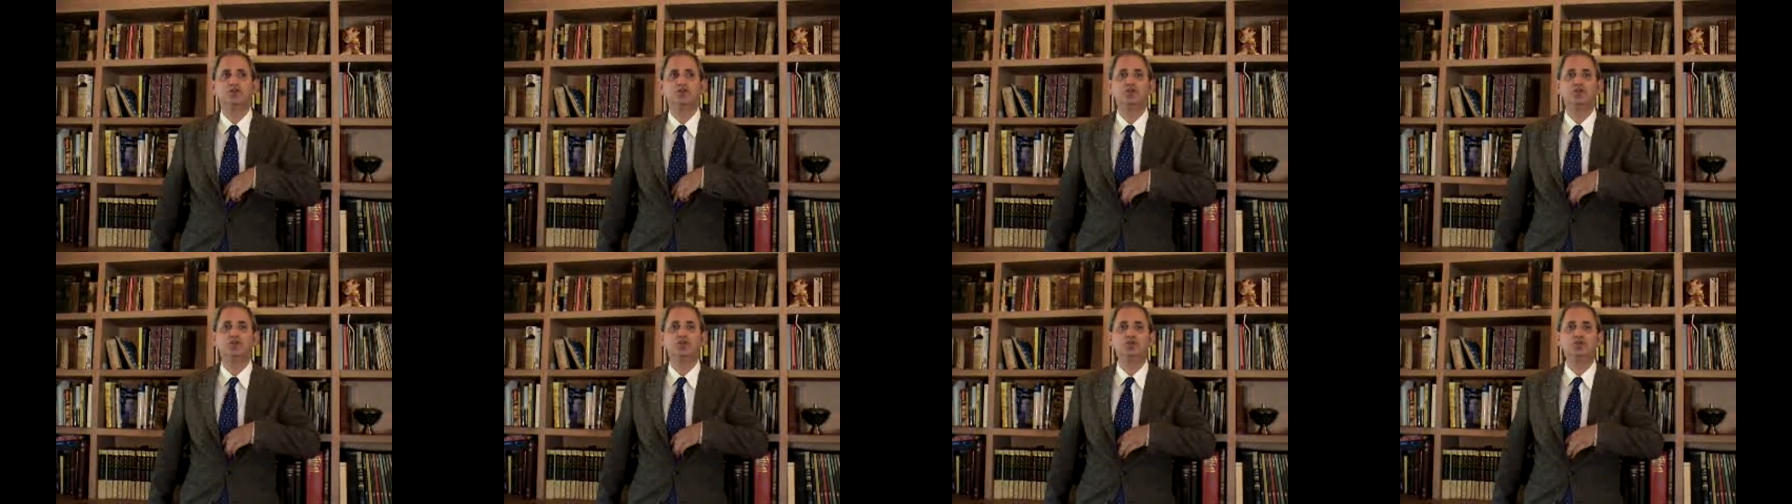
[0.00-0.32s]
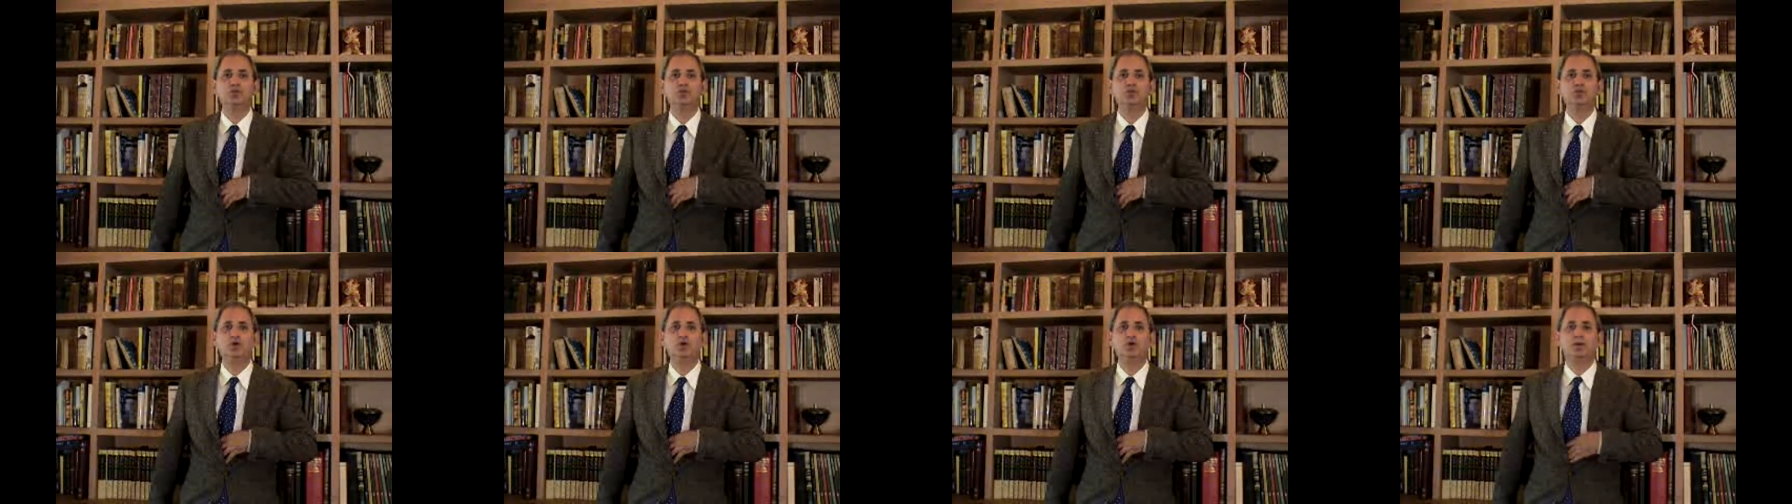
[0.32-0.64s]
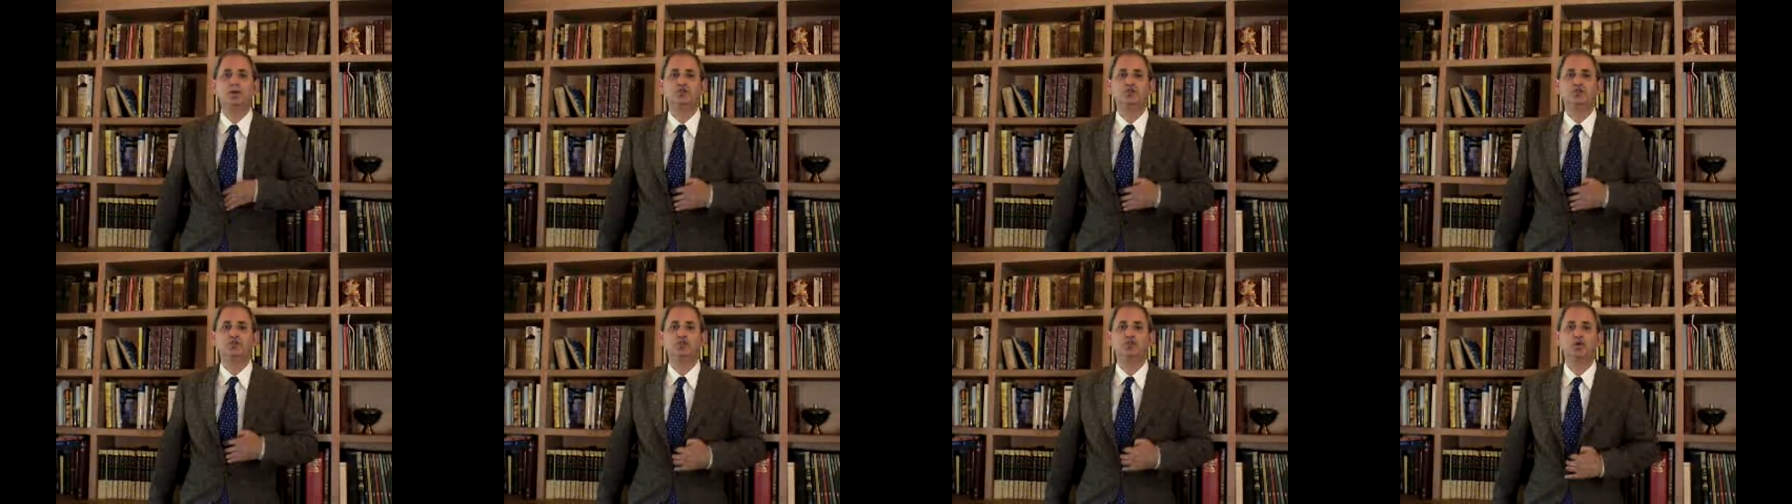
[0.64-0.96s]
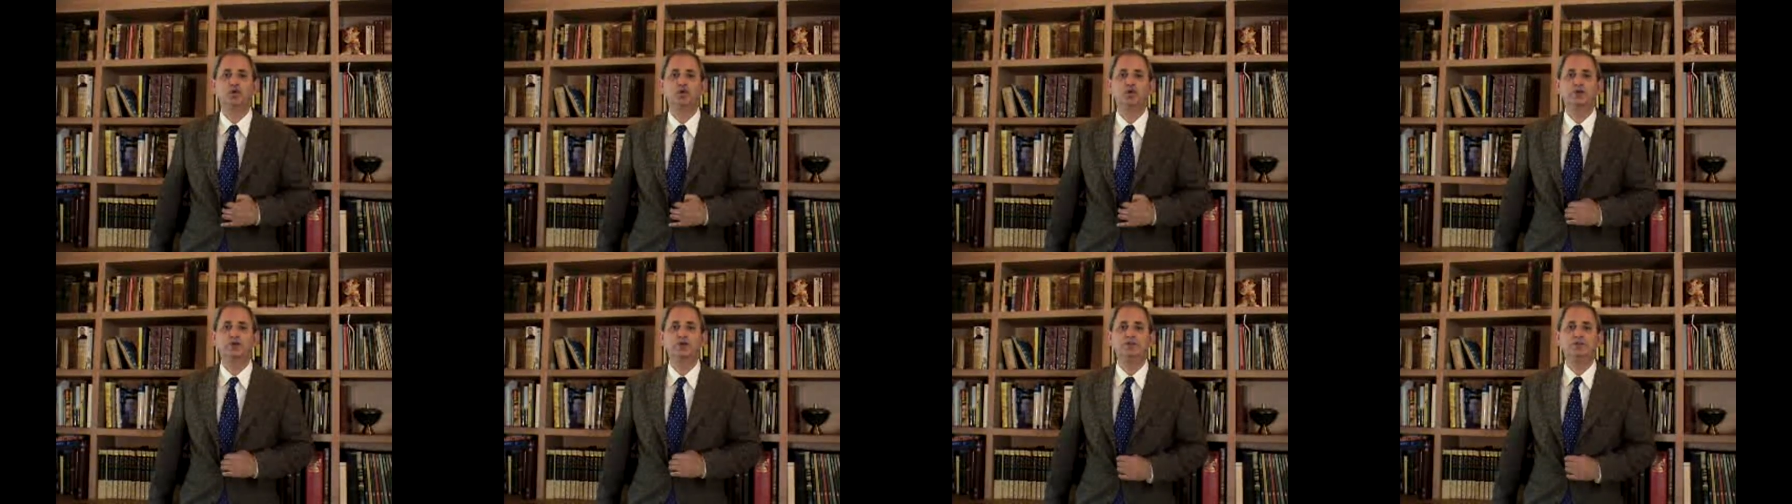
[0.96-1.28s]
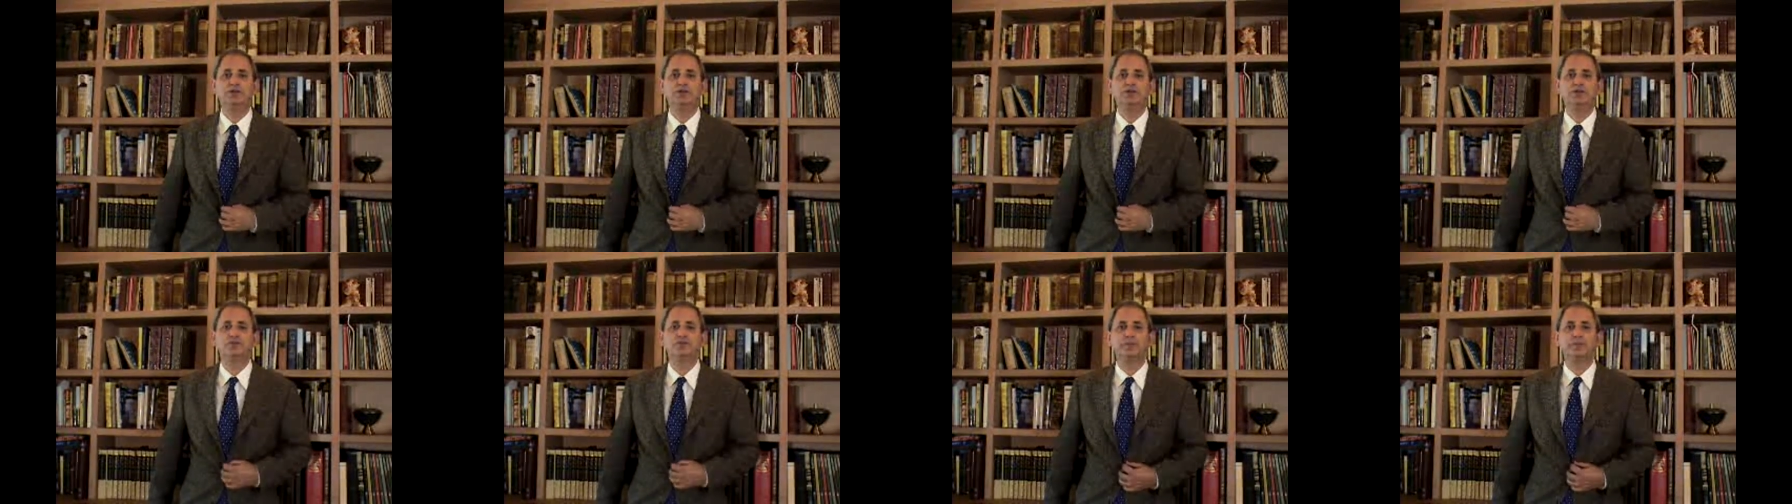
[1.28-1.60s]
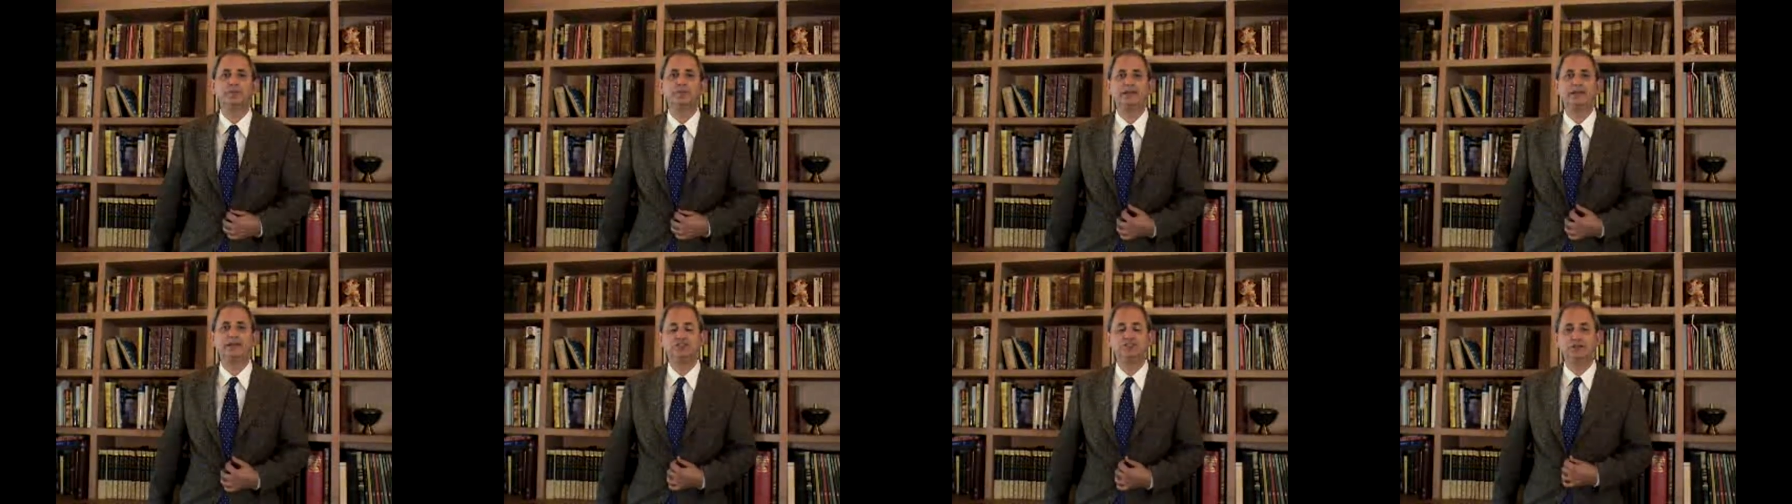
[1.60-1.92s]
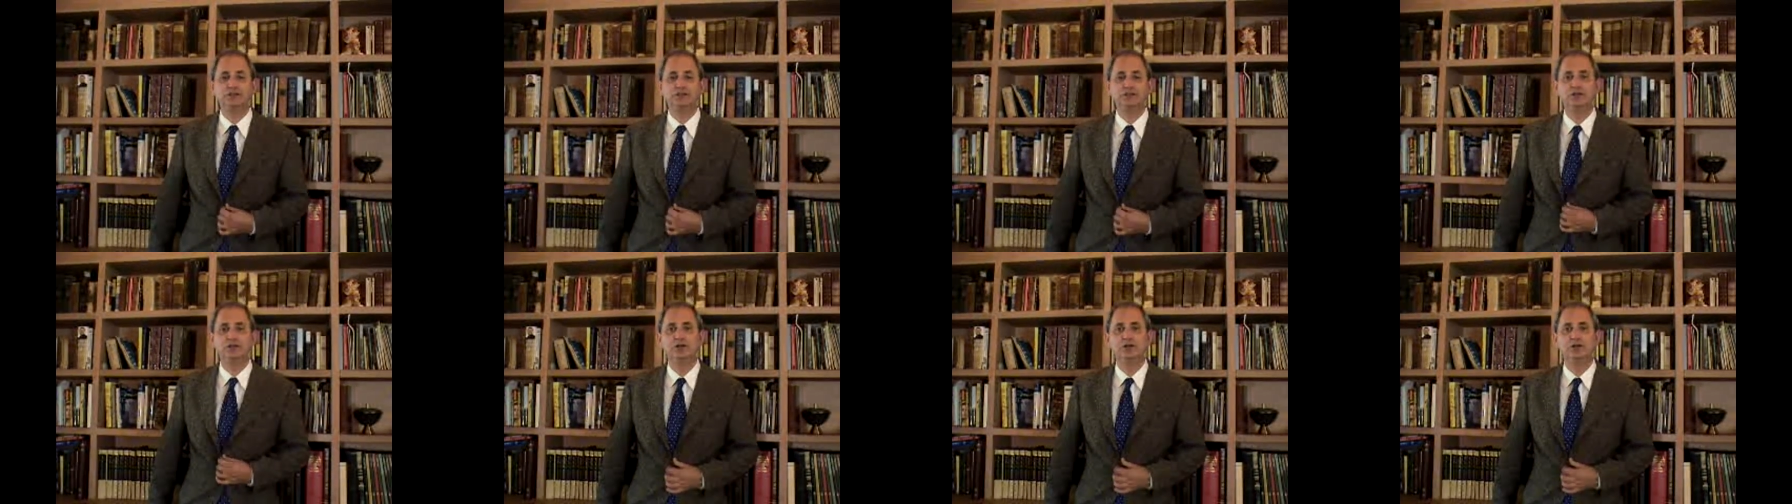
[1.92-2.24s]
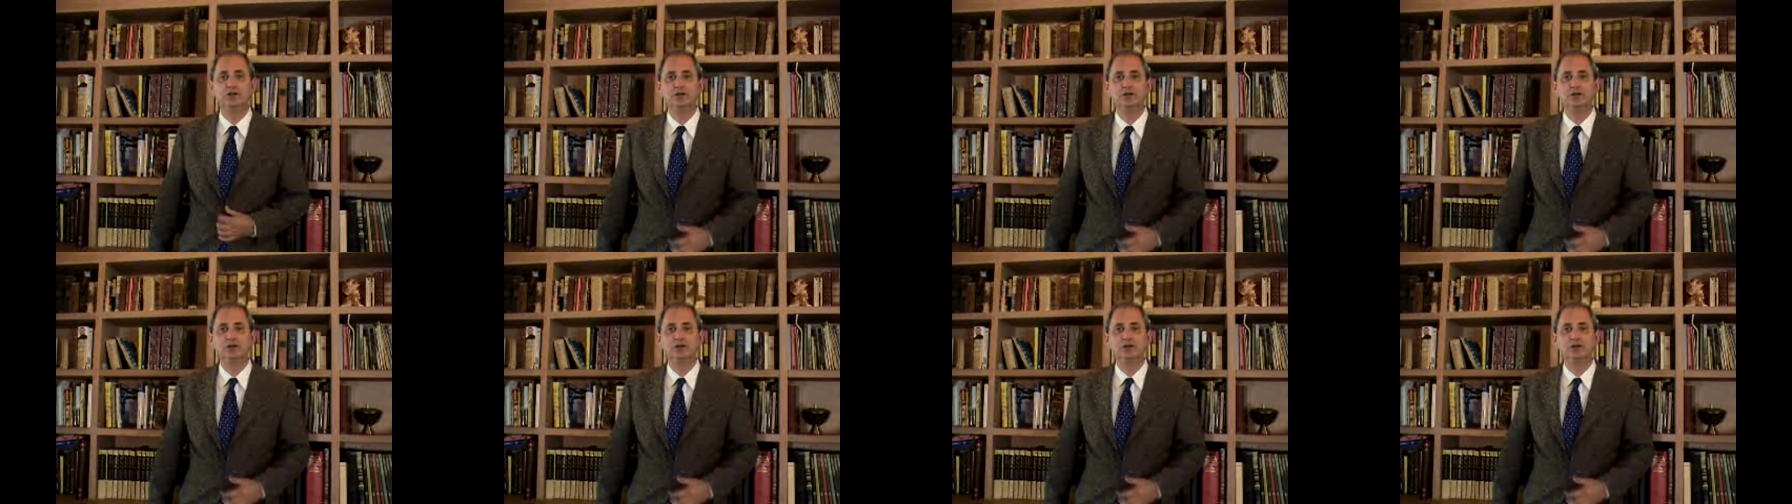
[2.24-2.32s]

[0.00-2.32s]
to absorb the information,